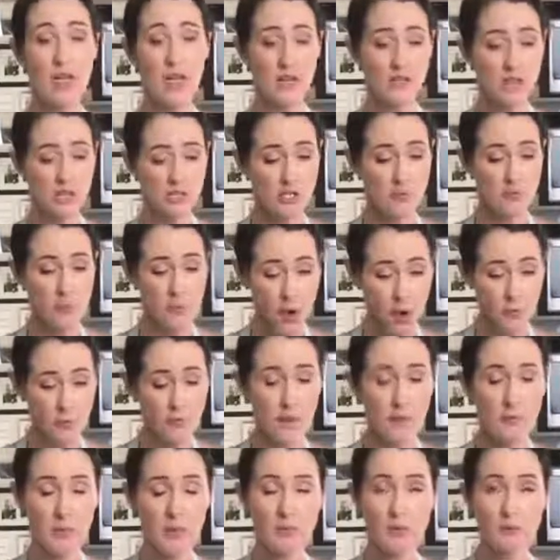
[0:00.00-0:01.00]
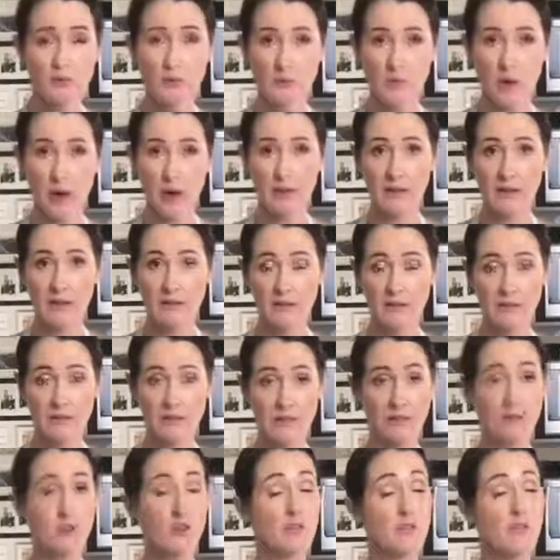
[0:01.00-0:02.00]
just pop them in right at the
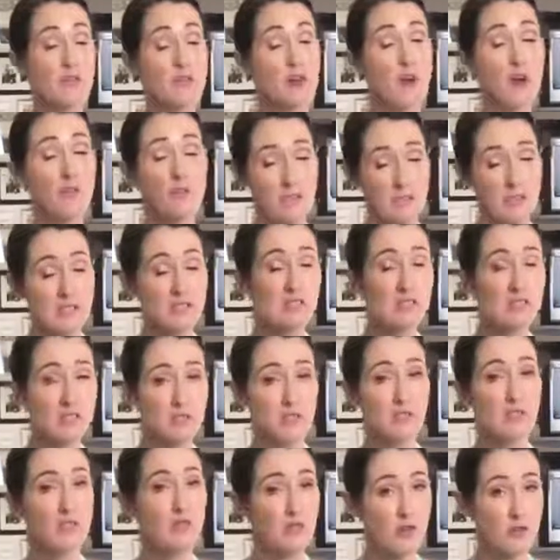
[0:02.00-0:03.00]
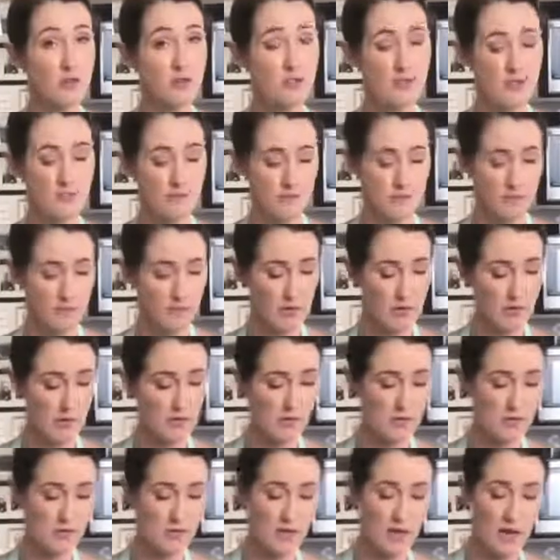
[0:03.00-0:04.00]
end. Obviously defrost them
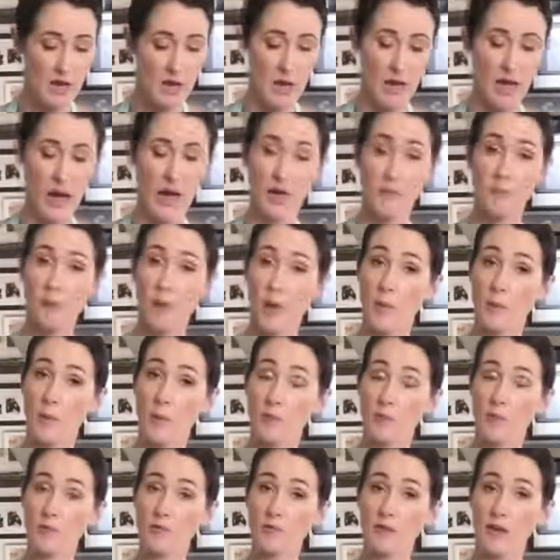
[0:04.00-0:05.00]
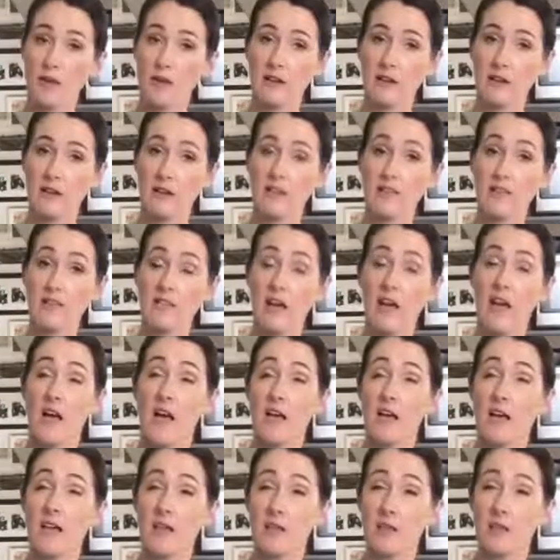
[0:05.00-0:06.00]
first and pop them in right at the end.
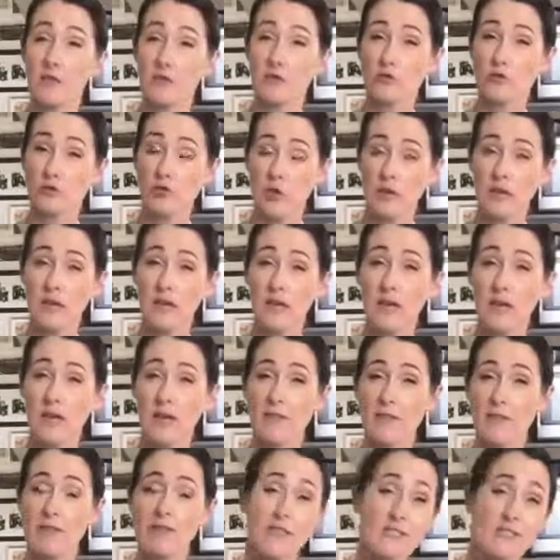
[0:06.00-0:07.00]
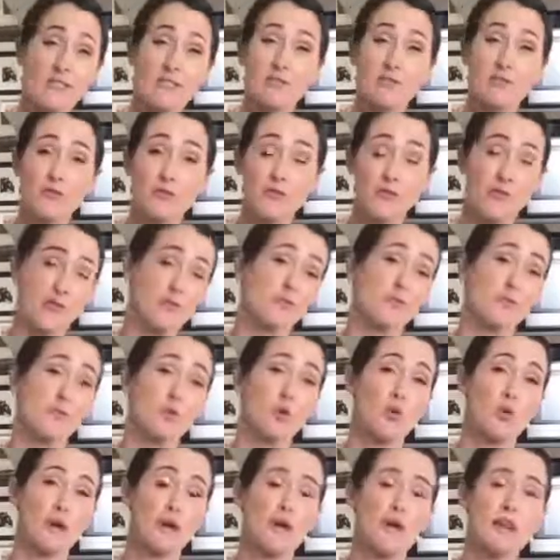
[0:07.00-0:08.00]
Little trick, if you need to defrost them
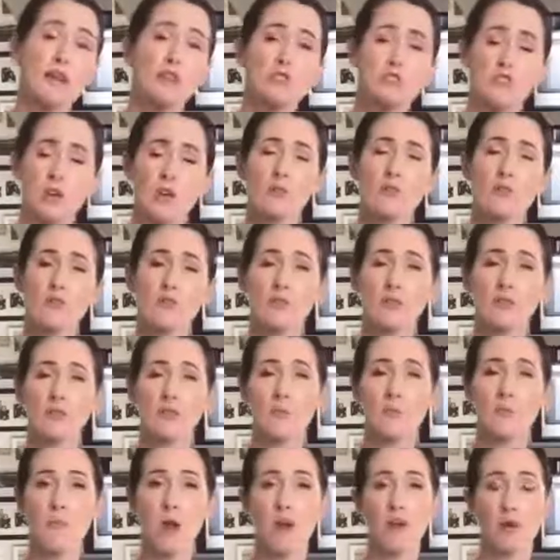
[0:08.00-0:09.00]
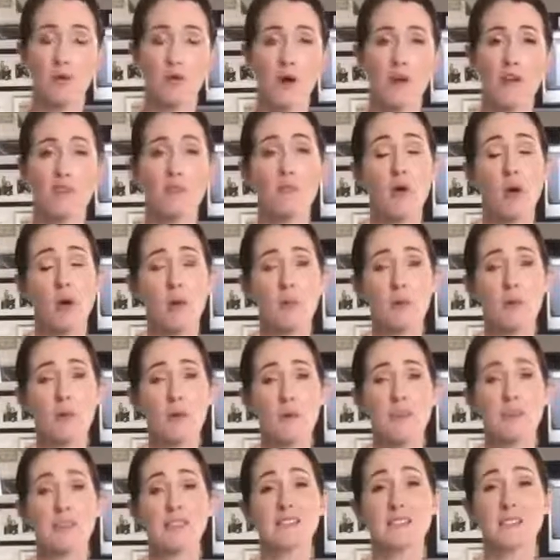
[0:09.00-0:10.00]
quickly, don't do it in the microwave. Pop them
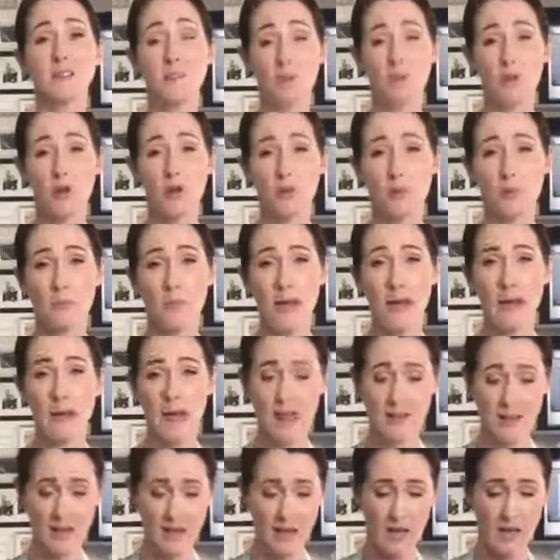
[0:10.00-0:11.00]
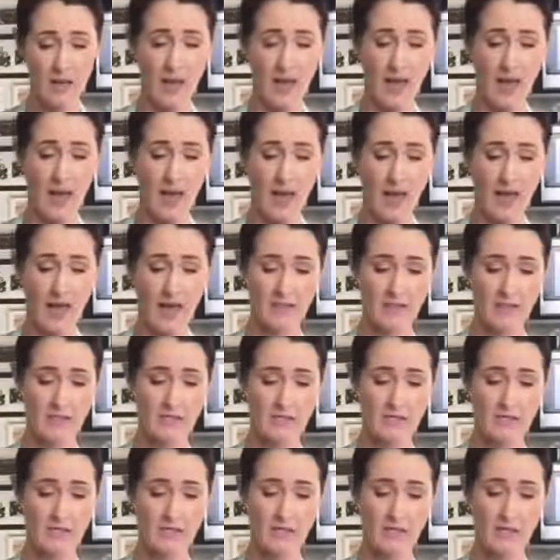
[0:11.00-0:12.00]
in a Ziploc bag
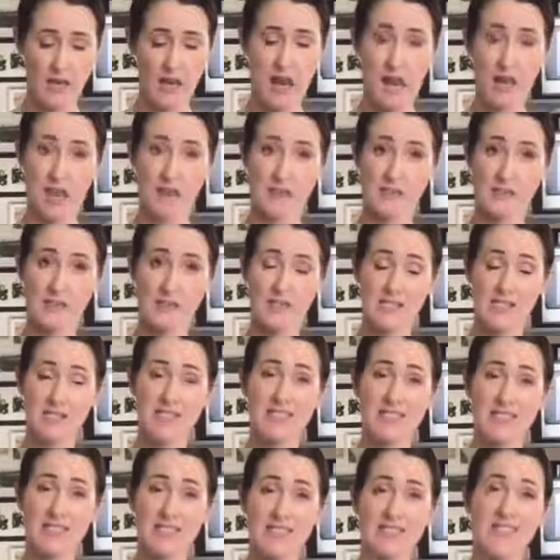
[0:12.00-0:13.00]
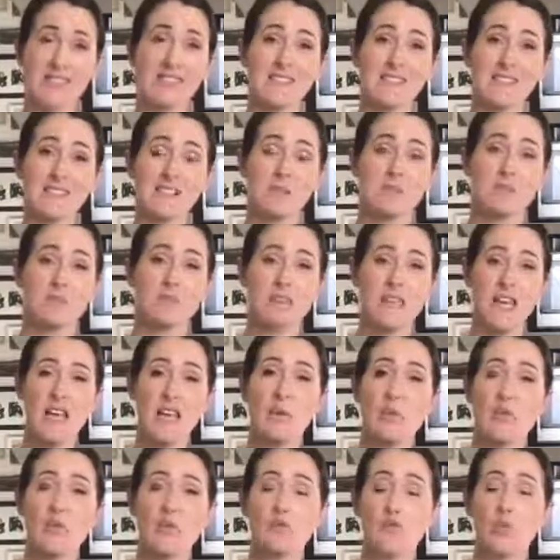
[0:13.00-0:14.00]
and sit it in some
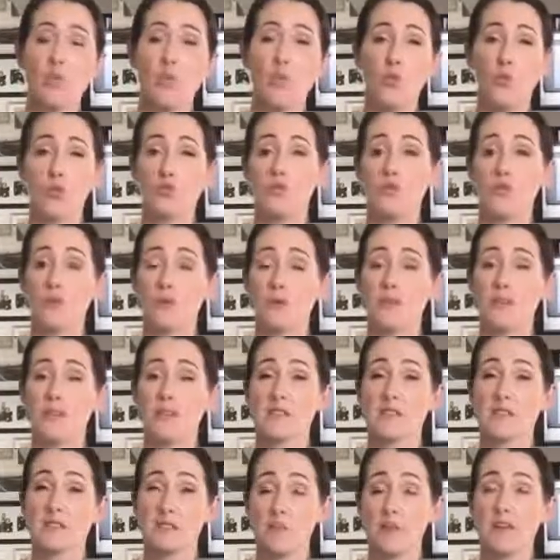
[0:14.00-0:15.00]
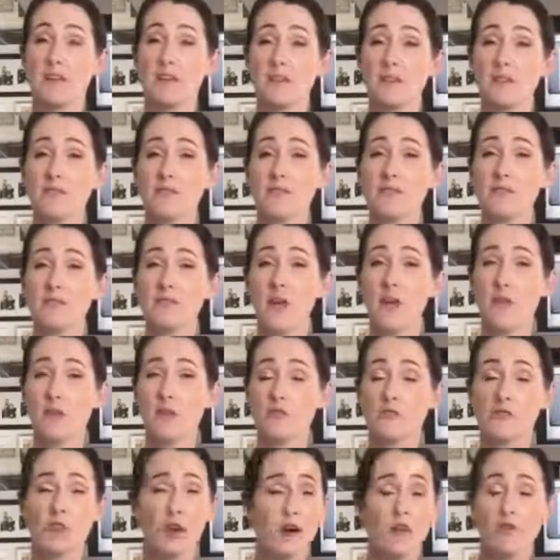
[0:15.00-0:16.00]
tepid water with a sprinkle of
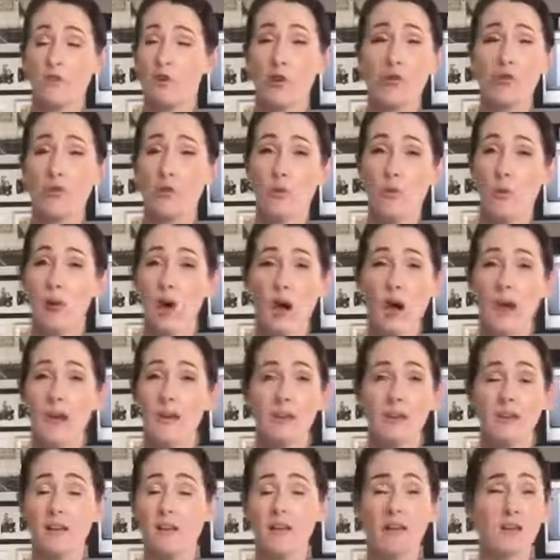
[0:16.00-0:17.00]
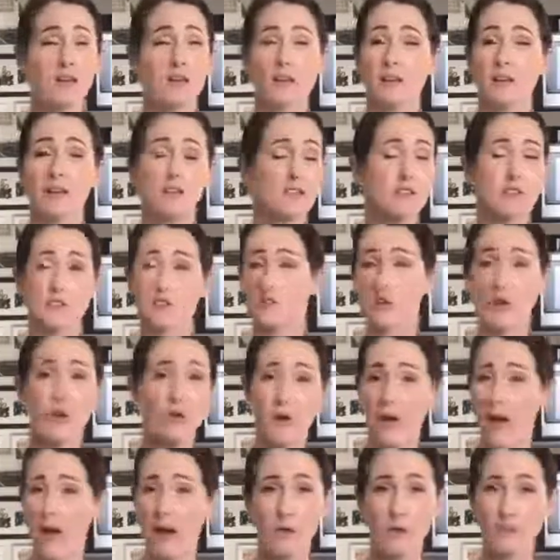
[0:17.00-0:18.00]
salt. I don't know why, the salt
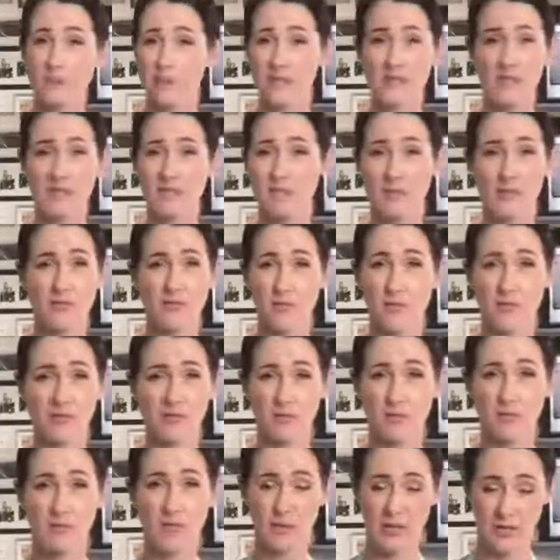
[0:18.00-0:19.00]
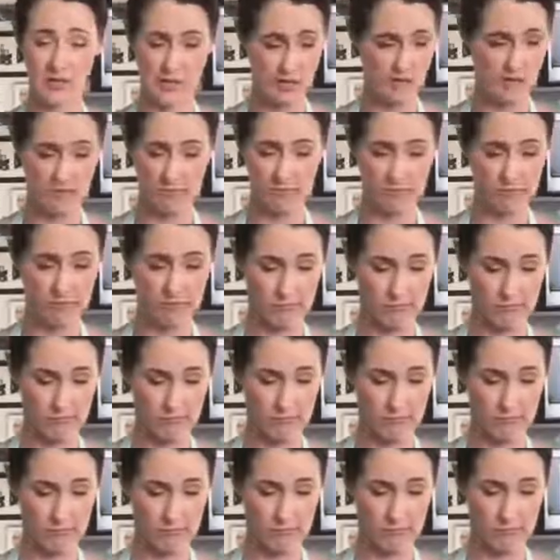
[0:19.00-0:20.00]
helps it defrost quicker.
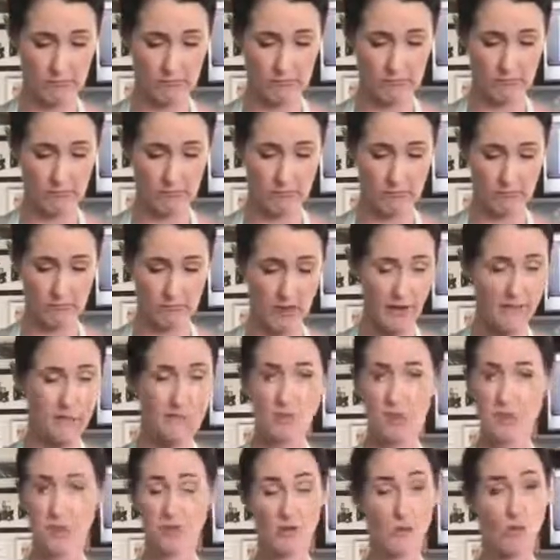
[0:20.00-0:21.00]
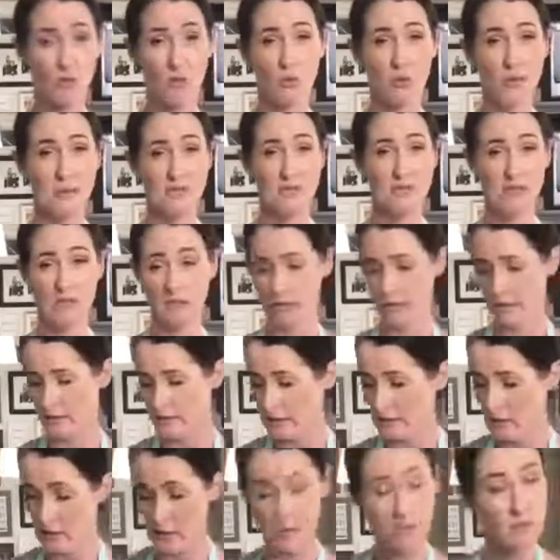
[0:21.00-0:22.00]
I've just always done it.
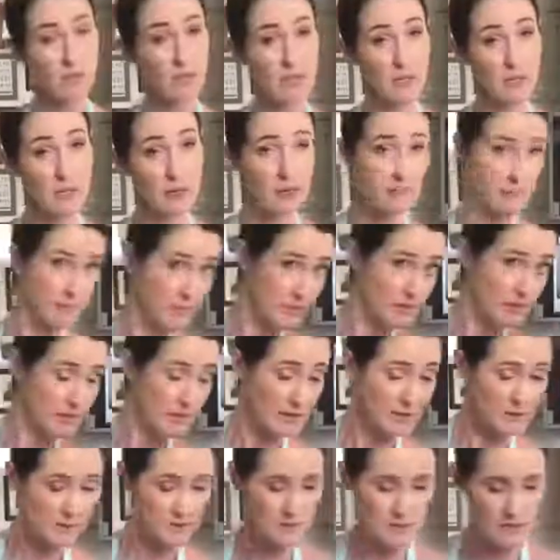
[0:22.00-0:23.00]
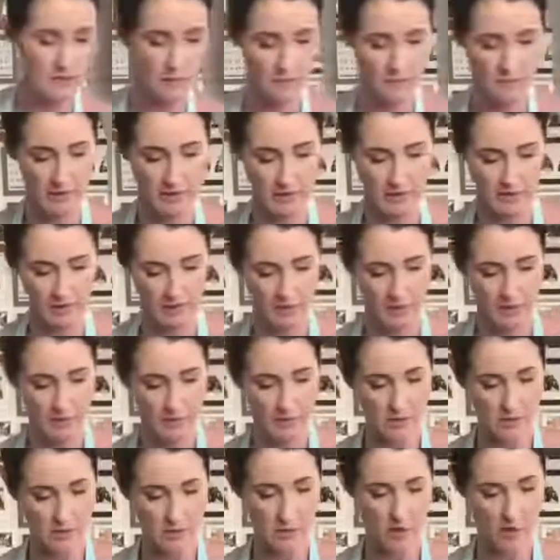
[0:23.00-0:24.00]
So anyway, little tip there.
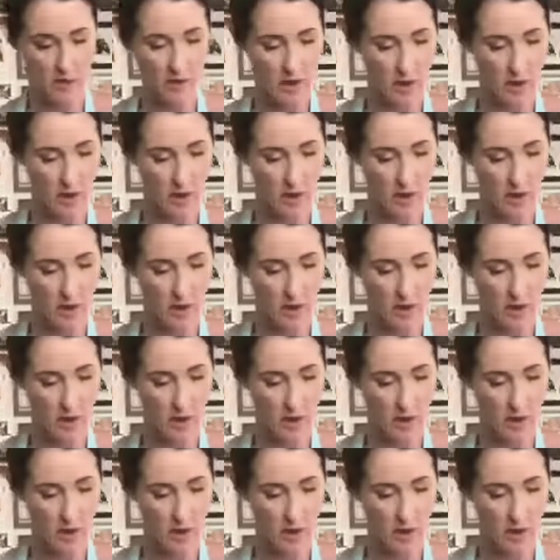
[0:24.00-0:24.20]
So